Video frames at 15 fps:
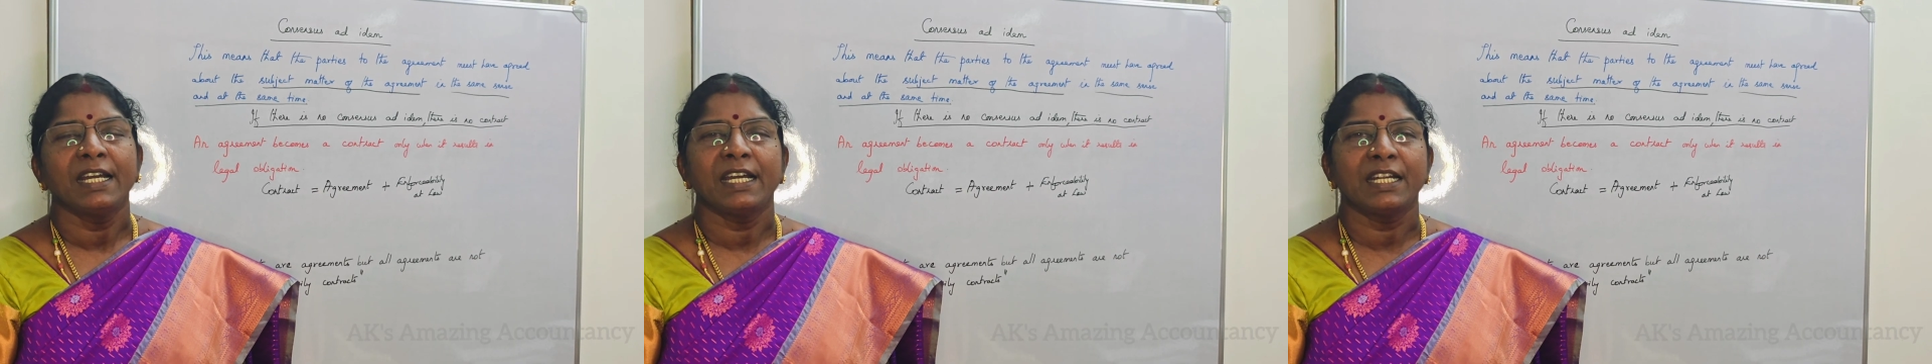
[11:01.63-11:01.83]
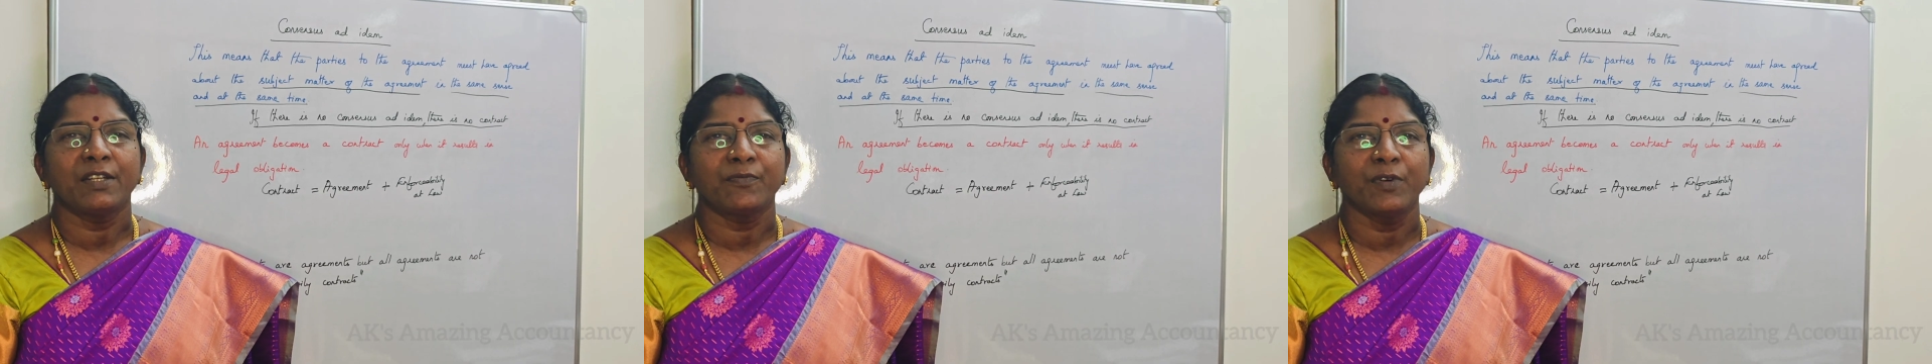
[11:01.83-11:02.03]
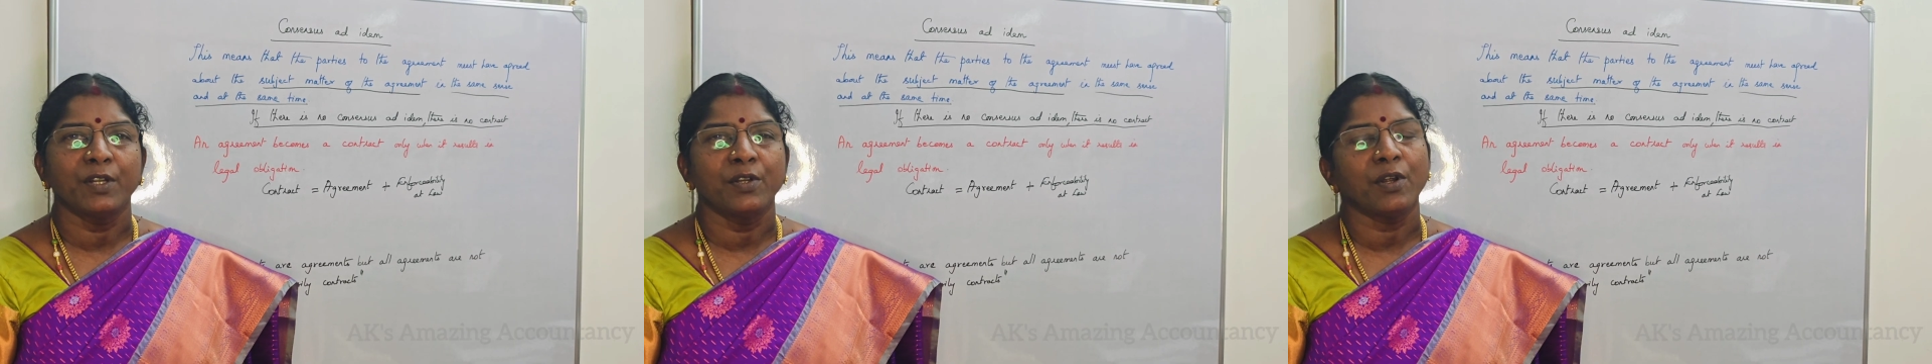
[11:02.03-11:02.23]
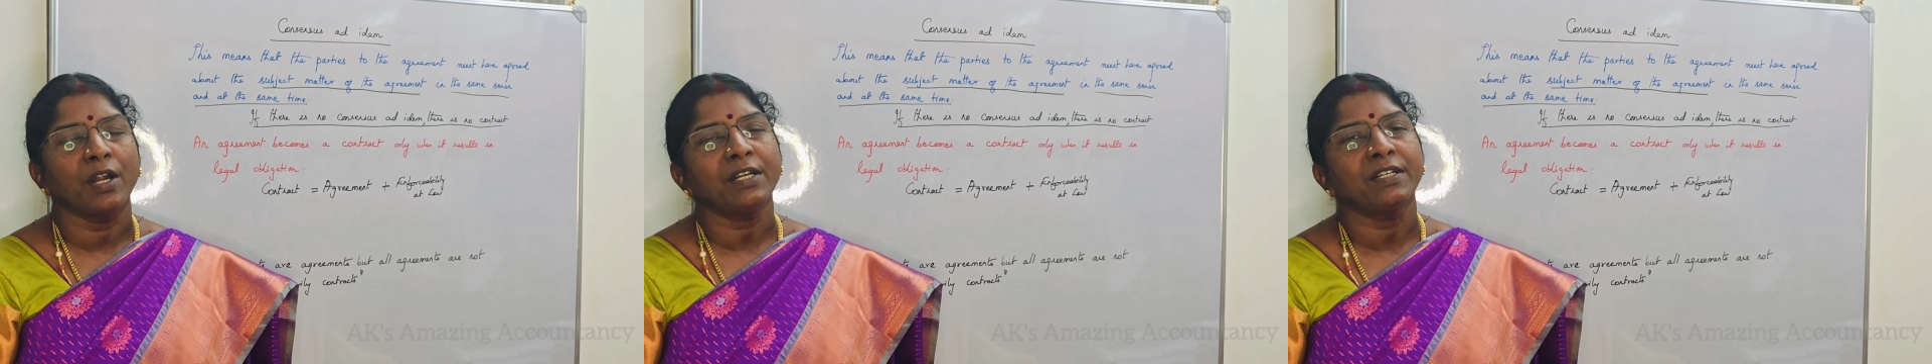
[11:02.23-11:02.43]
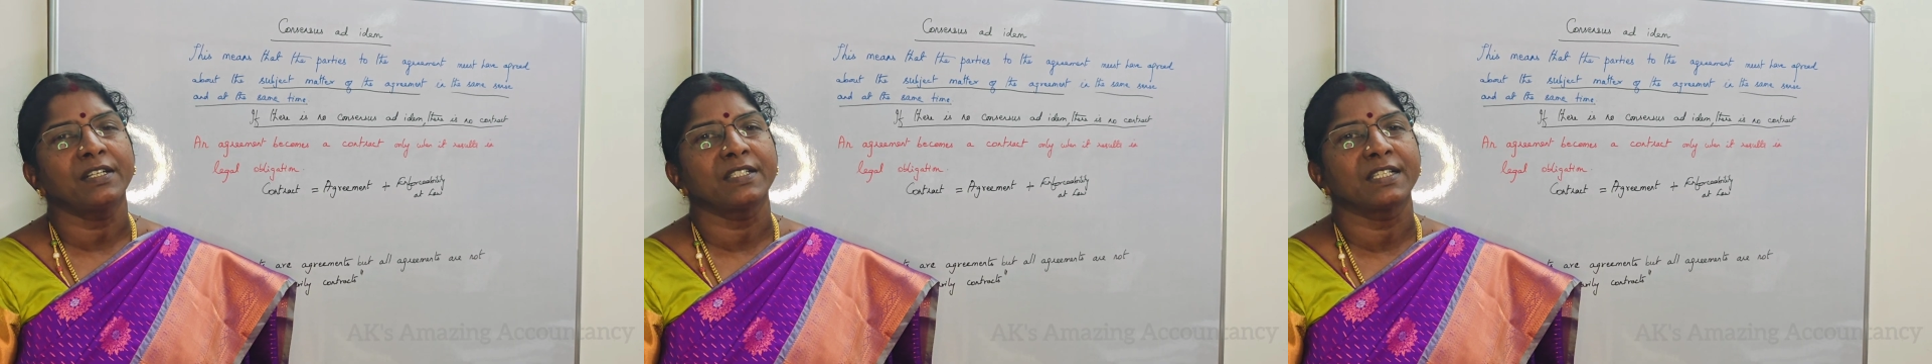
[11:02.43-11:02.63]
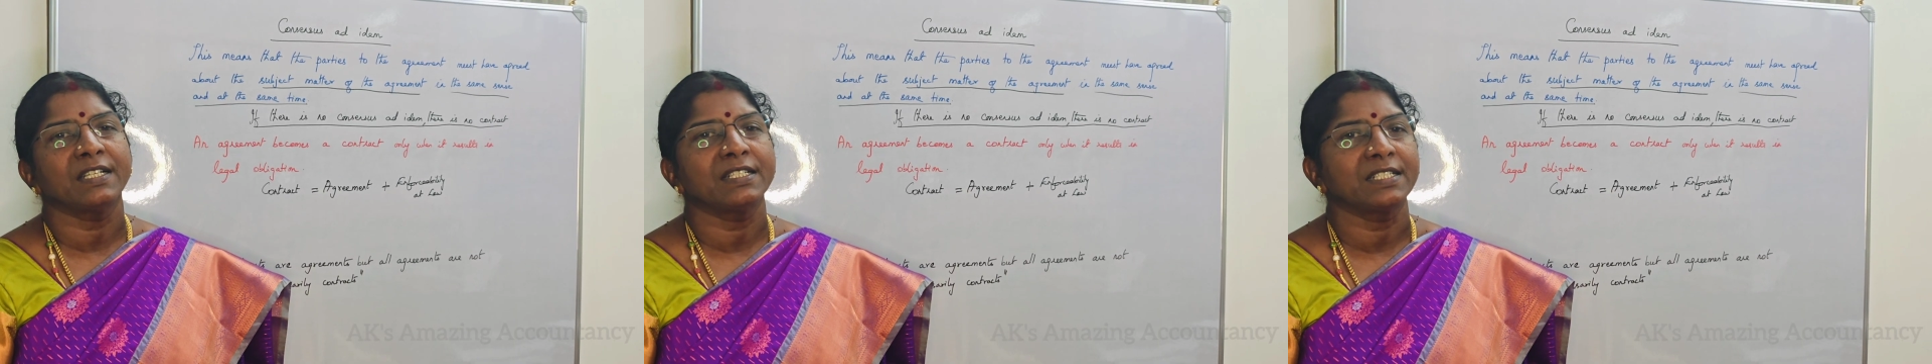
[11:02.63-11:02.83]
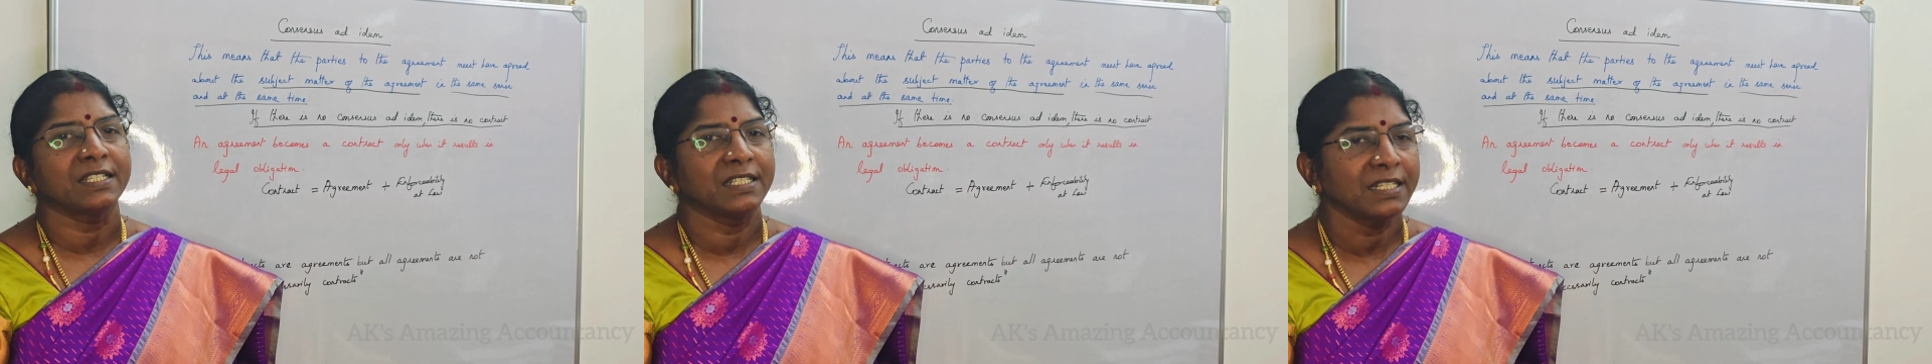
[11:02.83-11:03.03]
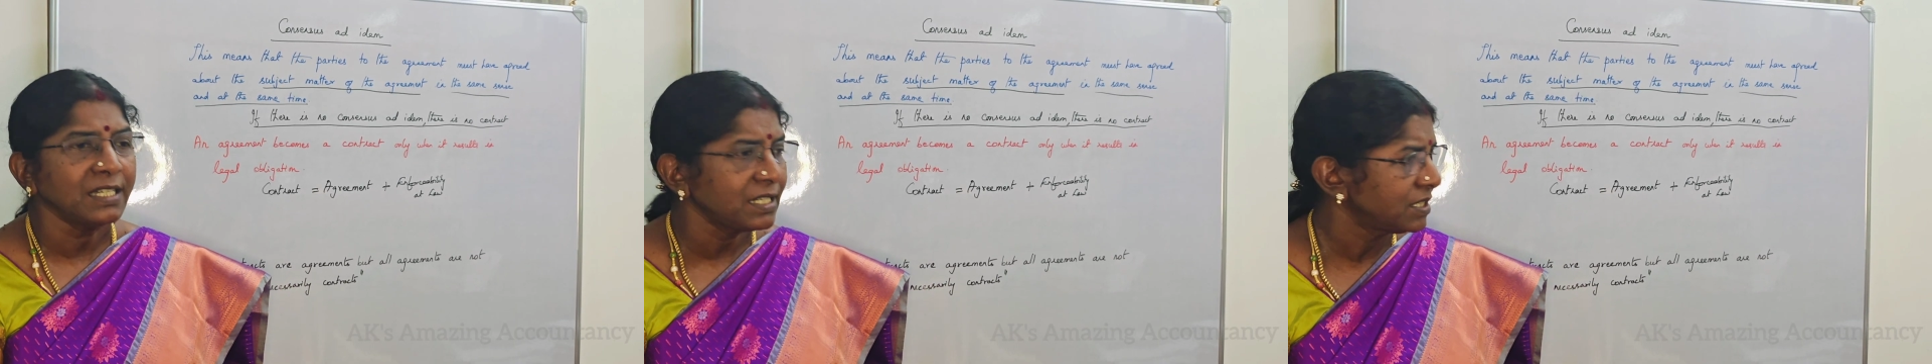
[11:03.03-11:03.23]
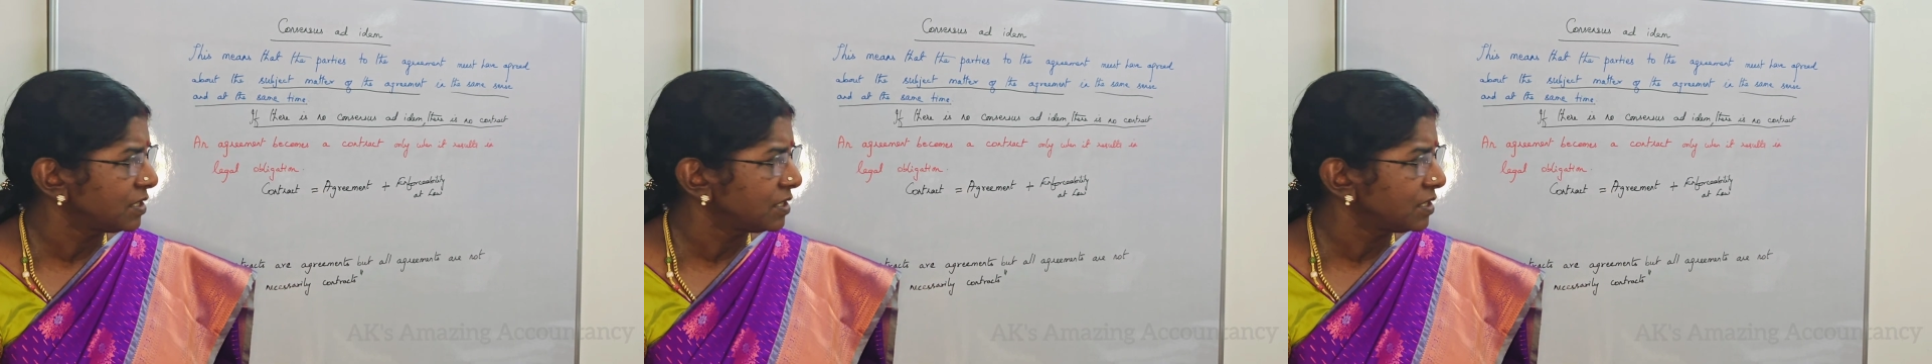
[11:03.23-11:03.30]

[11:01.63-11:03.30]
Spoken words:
it will not result in a